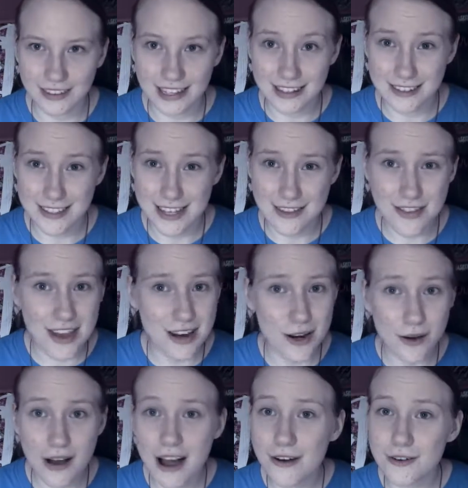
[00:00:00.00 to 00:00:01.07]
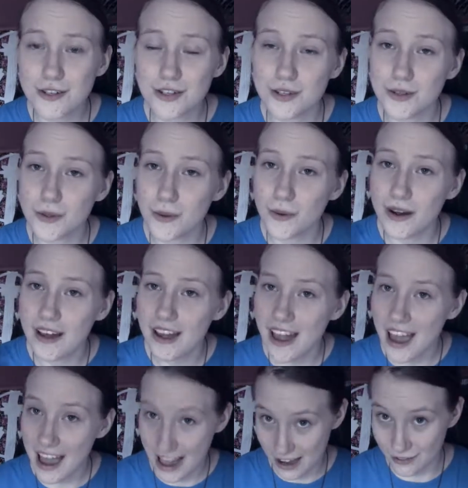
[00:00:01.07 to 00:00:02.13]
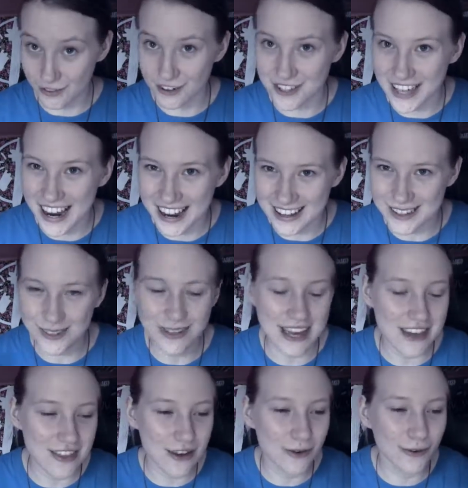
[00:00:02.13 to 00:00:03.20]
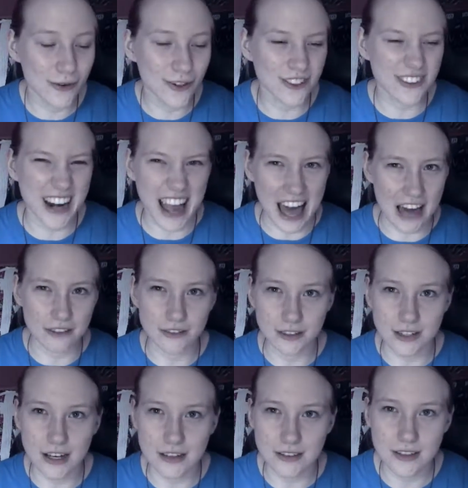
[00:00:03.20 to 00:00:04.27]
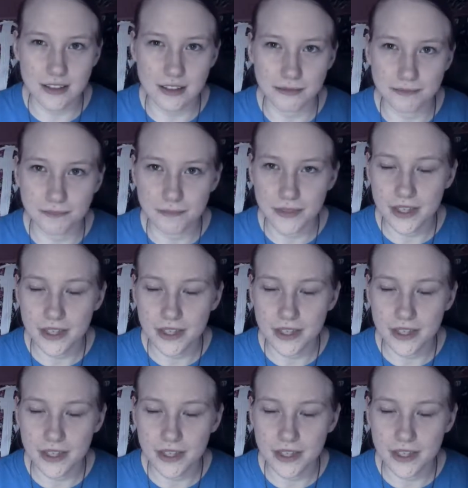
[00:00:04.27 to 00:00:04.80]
Like I said, they know how to advertise, okay? They rule over advertising.